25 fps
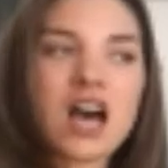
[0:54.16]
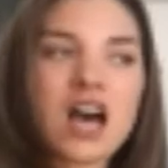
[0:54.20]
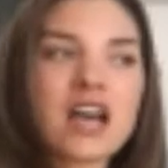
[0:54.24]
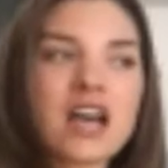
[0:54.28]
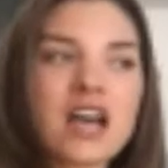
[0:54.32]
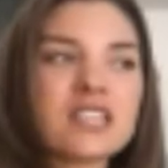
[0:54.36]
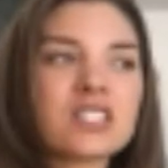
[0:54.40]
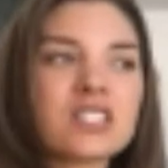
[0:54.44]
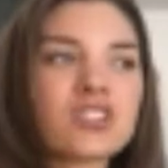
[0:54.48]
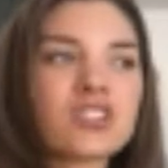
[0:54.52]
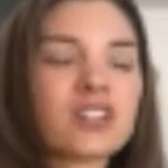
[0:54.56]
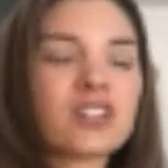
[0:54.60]

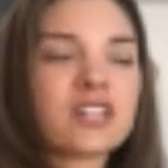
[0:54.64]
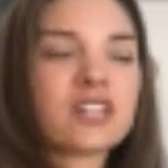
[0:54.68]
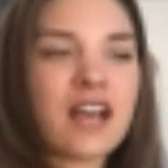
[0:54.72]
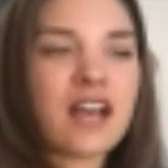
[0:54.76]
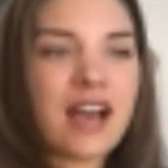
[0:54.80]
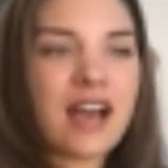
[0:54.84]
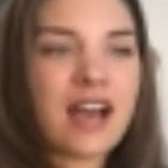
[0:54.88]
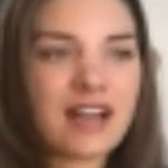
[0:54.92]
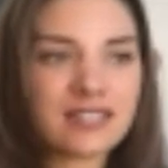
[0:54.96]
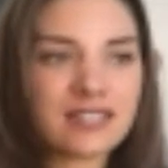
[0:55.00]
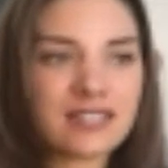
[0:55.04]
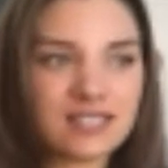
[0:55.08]
started
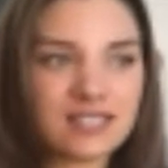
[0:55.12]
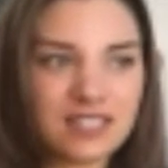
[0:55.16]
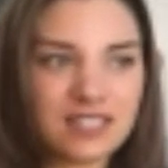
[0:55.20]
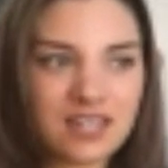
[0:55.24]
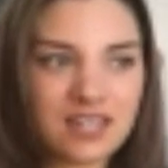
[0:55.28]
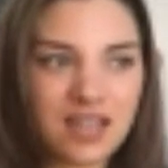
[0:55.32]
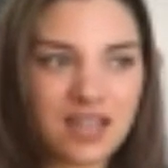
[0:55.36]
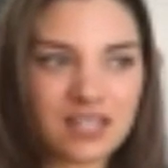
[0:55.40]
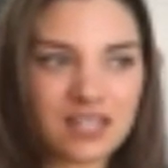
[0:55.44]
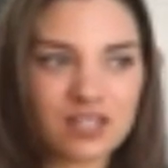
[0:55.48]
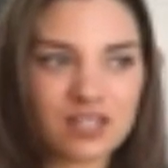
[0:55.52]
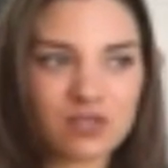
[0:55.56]
acting in
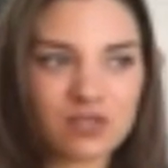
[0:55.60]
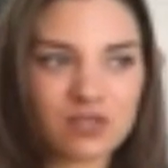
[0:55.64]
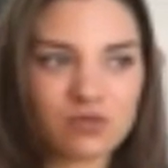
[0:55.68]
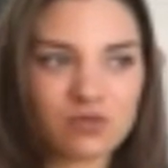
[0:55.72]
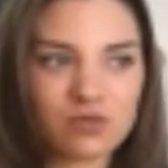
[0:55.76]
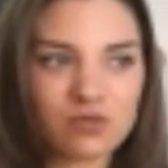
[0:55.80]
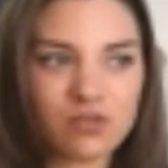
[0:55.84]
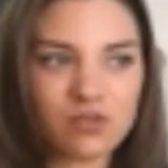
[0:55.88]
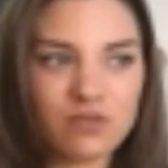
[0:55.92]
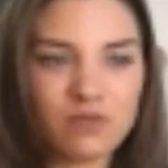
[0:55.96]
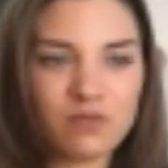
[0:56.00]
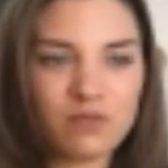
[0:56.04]
high
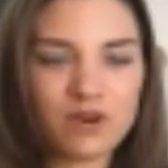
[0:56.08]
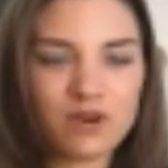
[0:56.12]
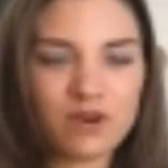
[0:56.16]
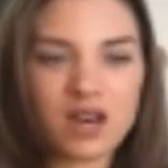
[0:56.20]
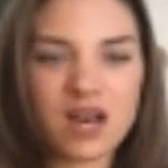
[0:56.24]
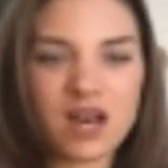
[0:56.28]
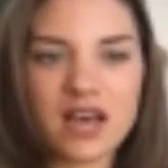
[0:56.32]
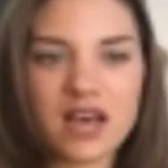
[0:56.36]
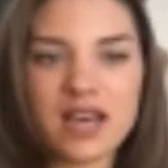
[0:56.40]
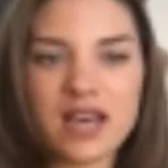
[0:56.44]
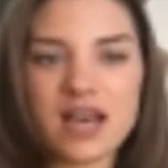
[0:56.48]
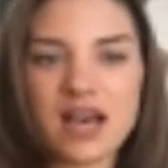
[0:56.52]
school,
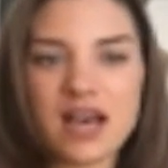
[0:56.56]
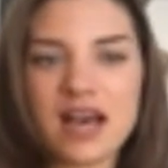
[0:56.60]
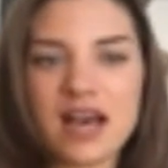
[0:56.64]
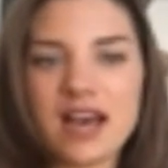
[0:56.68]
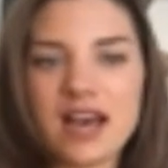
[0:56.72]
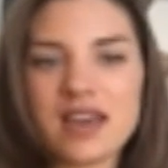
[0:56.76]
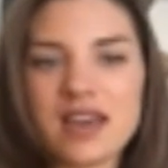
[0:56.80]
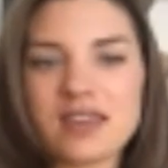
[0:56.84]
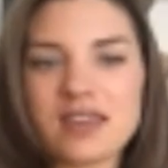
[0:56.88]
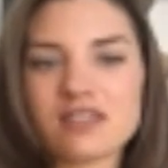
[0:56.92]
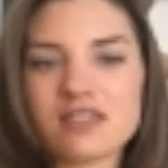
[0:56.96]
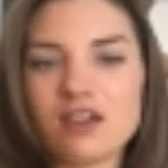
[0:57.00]
but
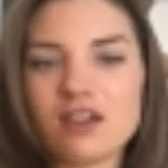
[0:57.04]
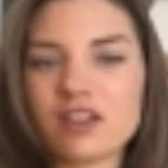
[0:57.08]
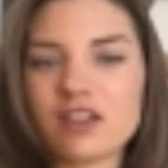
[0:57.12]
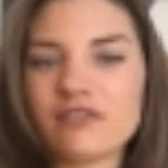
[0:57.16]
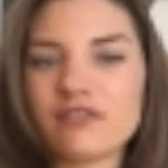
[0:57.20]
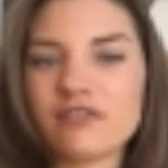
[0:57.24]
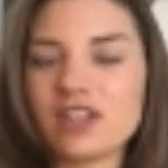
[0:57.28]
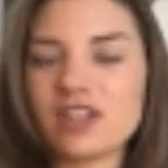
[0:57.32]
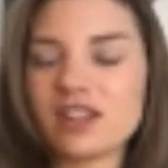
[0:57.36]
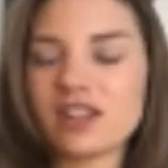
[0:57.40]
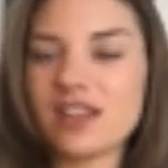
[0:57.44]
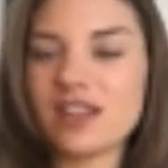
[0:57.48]
I thought of
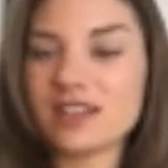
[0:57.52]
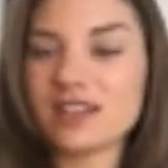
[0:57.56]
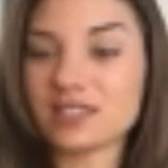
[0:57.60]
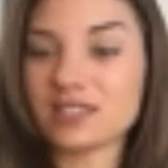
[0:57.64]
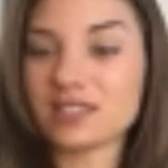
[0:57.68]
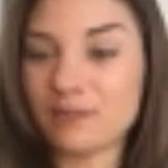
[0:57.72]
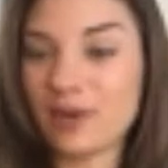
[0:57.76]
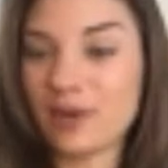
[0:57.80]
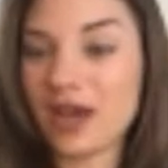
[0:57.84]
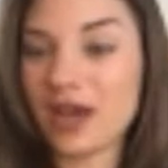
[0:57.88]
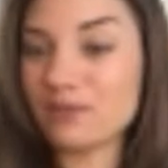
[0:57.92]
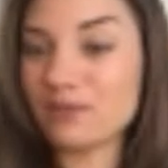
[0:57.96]
it as a
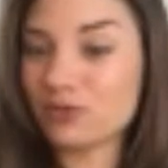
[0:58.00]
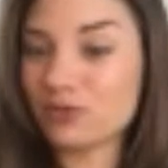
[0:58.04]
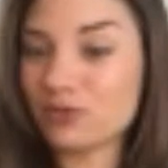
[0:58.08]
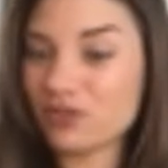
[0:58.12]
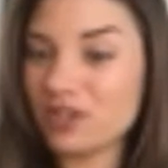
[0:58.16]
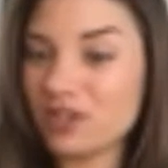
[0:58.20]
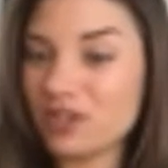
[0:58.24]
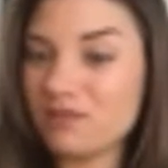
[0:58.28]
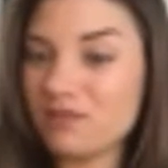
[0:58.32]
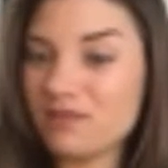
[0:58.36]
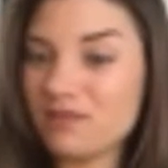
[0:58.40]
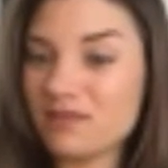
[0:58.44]
pipe
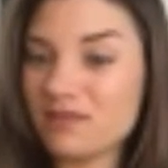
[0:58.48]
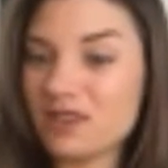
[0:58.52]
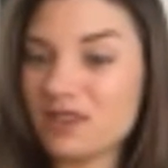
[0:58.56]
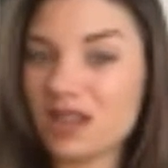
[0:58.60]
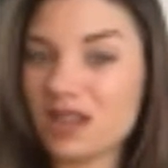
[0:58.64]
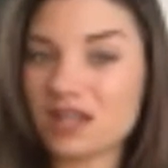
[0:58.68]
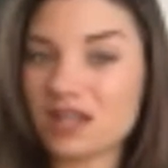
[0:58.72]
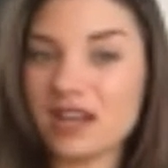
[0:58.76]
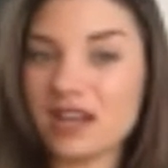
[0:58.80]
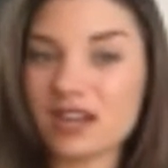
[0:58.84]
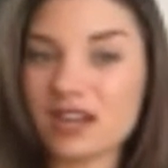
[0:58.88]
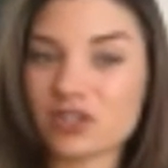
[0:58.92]
dream, not
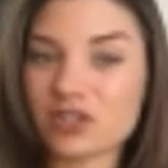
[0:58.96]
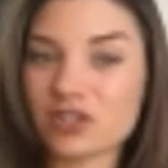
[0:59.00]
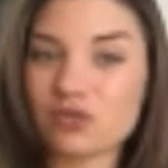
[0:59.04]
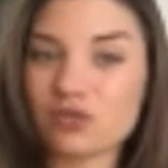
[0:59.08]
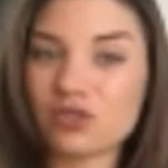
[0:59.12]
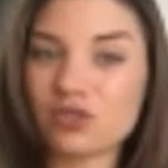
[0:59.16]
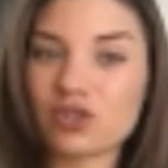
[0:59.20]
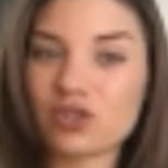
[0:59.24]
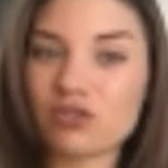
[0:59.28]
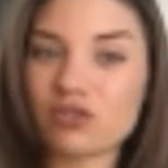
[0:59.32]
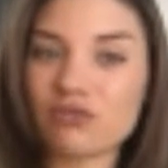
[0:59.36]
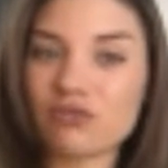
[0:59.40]
an actual
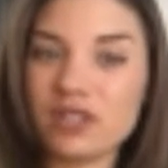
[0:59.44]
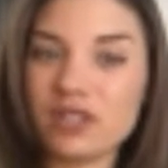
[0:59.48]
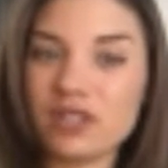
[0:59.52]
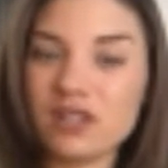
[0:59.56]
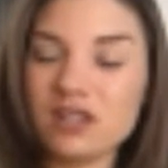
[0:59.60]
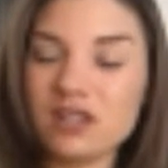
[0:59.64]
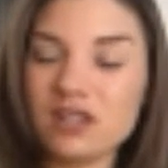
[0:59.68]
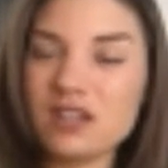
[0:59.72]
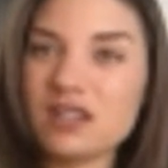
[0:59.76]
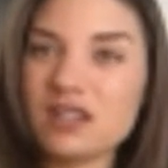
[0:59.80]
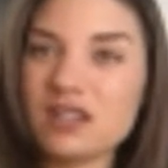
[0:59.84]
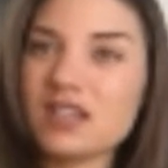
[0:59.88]

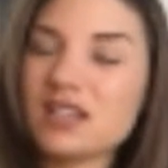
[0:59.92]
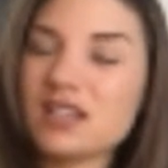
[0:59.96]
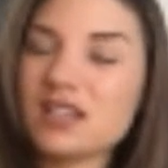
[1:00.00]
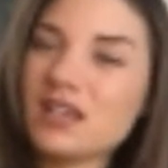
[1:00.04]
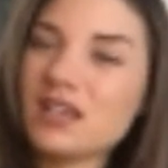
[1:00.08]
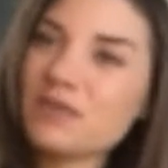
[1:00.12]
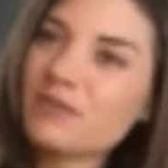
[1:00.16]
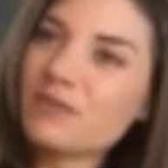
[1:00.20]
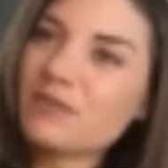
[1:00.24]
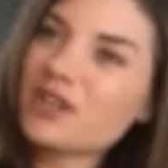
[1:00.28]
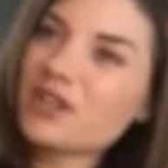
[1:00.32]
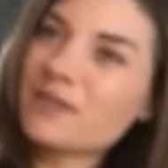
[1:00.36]
career.
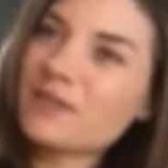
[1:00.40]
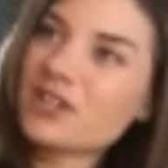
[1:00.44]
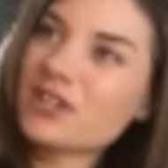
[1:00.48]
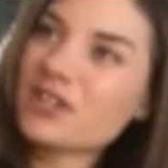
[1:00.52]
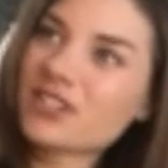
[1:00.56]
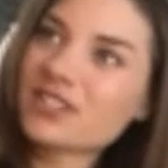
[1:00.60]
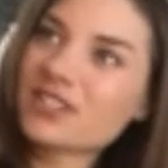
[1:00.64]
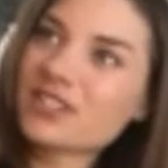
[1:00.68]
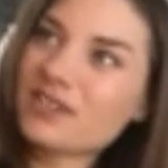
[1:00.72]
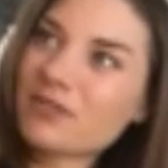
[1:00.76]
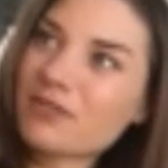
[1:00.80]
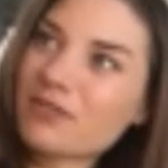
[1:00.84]
Pretty much
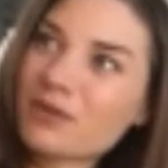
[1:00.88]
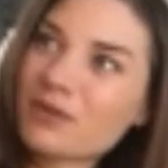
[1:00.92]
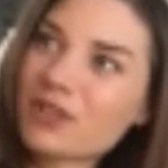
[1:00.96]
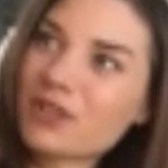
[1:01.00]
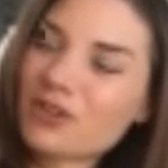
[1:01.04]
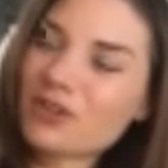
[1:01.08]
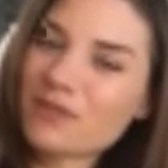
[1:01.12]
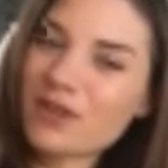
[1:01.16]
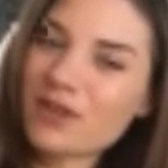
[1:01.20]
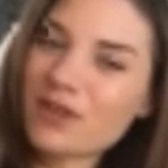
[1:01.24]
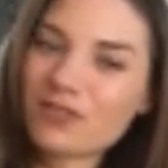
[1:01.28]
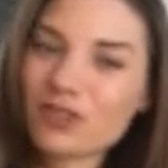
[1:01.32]
because everyone and
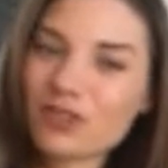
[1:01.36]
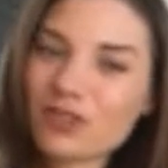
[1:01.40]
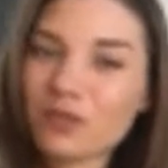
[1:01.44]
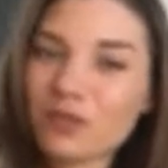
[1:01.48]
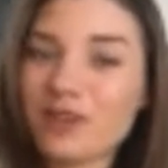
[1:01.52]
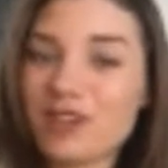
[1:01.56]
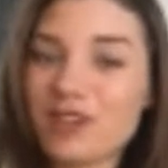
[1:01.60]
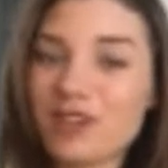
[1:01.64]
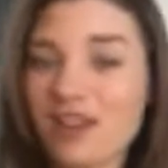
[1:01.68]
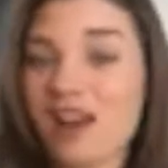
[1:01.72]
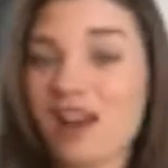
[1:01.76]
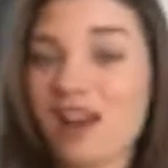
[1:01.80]
their mother told
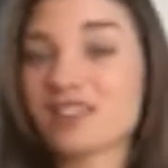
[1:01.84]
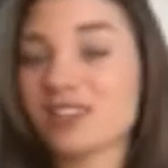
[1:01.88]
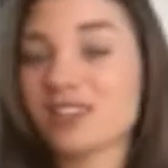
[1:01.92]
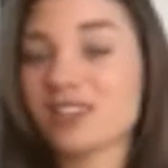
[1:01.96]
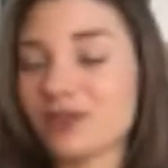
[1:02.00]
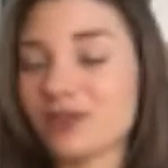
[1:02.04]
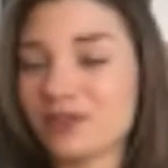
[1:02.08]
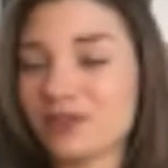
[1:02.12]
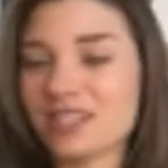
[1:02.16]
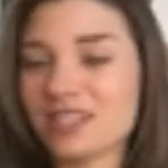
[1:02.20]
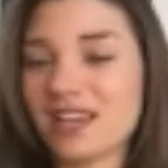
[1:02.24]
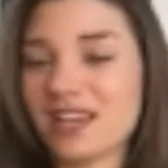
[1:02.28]
me not to
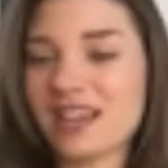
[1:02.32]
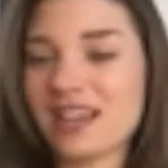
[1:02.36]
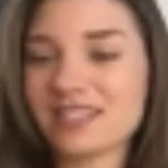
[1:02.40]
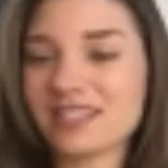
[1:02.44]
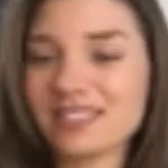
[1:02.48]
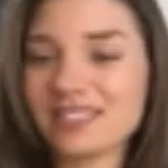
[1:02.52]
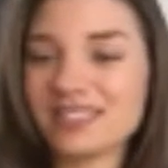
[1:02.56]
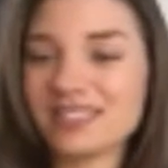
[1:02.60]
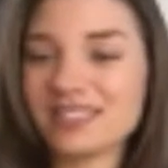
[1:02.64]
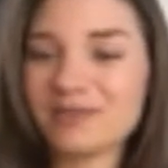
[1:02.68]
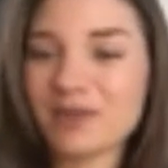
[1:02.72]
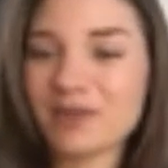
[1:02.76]
go into
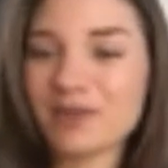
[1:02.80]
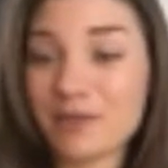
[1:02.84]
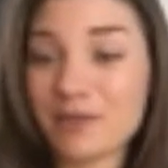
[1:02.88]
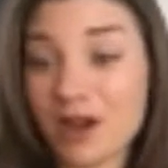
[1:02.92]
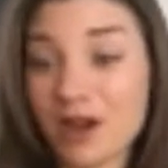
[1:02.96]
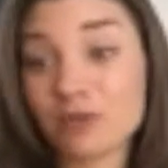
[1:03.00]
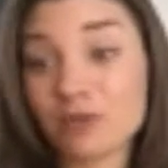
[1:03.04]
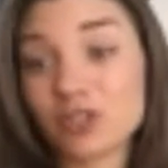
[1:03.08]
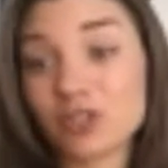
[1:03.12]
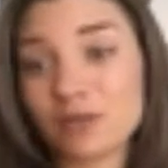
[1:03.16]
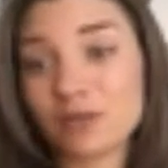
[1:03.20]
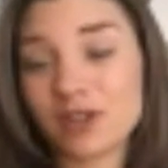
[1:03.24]
acting. My mom
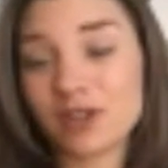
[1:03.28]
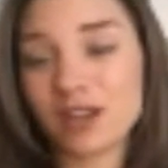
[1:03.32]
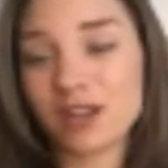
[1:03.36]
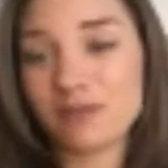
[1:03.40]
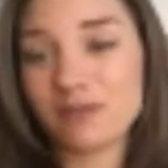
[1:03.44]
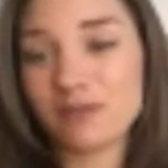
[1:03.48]
was hoping I'd be a